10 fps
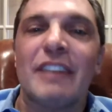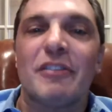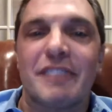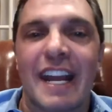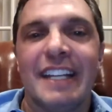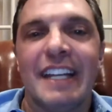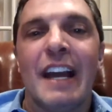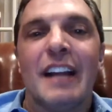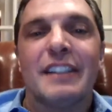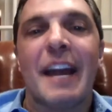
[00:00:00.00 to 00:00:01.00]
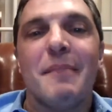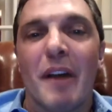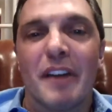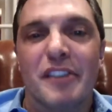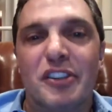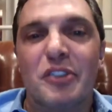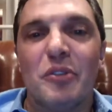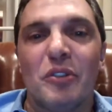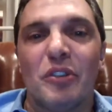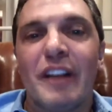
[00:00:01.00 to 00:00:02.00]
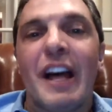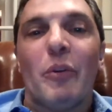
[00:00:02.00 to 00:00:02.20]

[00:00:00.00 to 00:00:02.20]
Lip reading: or 10-month school